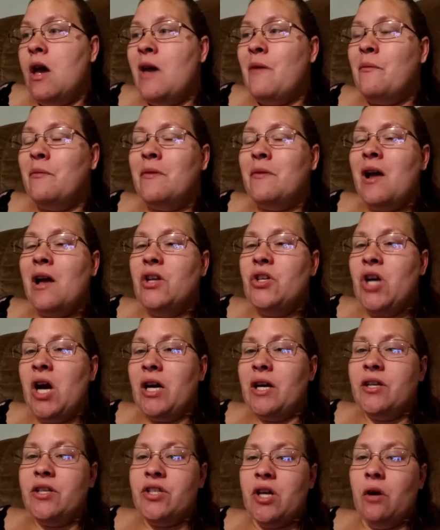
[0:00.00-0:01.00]
we're not trying
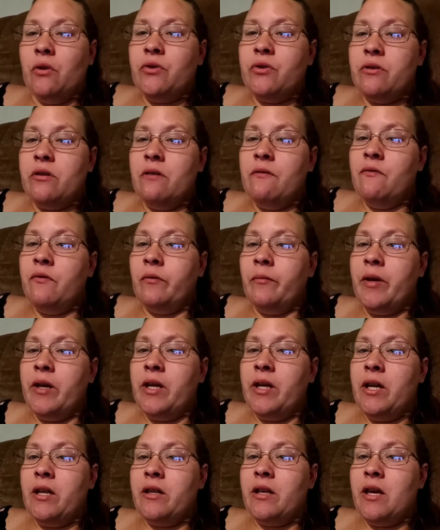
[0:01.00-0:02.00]
to shelter them from
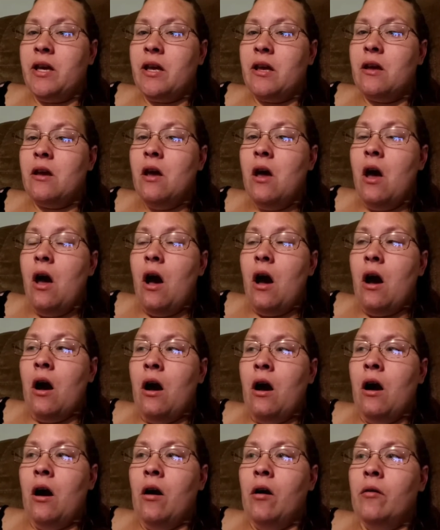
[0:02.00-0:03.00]
anything.
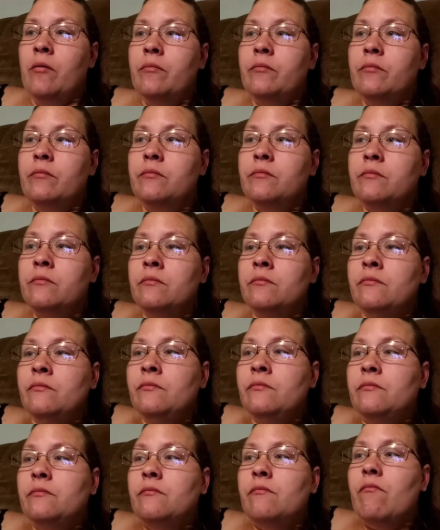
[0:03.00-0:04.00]

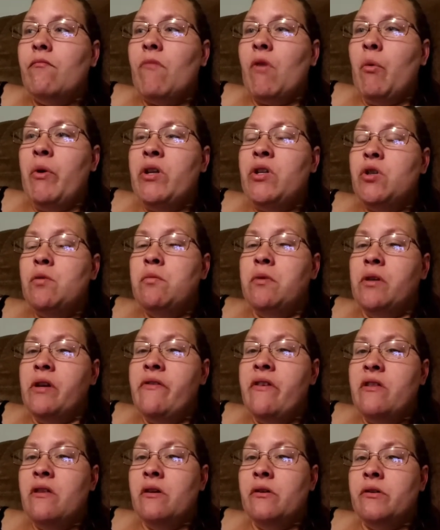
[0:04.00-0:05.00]
We do believe
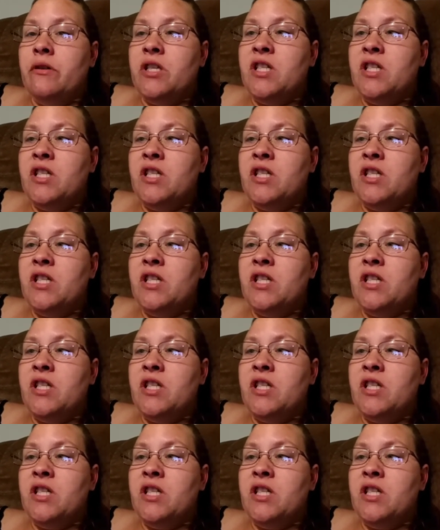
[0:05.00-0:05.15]
that there's a